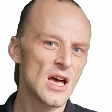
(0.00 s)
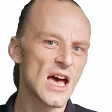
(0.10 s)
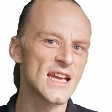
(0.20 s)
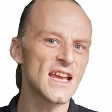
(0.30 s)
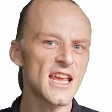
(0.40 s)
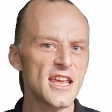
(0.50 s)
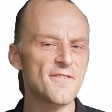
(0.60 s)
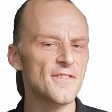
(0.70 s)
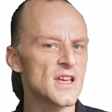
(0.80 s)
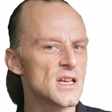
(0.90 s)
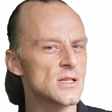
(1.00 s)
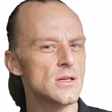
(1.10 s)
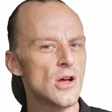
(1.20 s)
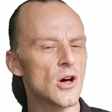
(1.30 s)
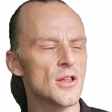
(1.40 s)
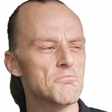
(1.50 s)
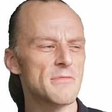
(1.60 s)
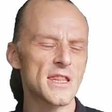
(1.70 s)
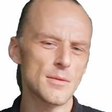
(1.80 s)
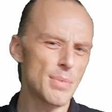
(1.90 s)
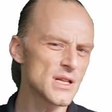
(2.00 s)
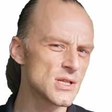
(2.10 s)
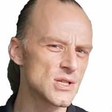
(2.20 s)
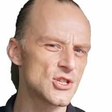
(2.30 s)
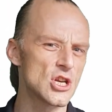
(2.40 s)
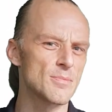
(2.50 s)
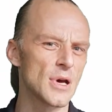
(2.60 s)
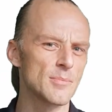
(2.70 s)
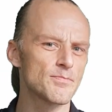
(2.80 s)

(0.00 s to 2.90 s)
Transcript: and if it is not, then the bus is cheaper.